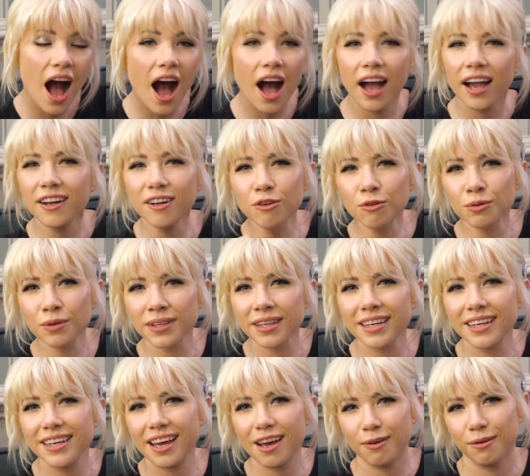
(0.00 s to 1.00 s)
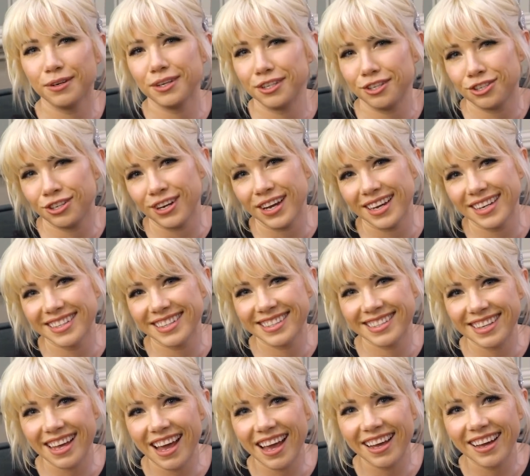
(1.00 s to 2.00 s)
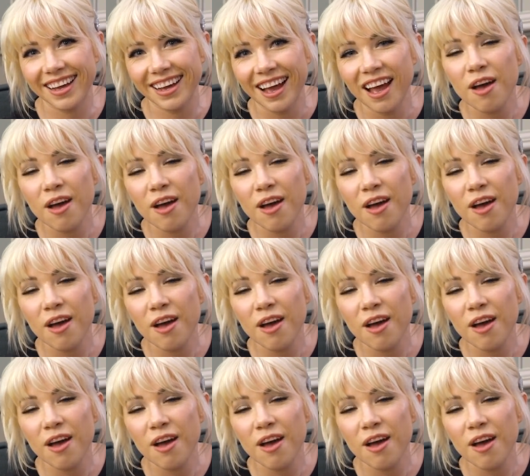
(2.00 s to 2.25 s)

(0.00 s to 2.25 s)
I don't really get what you're trying to say,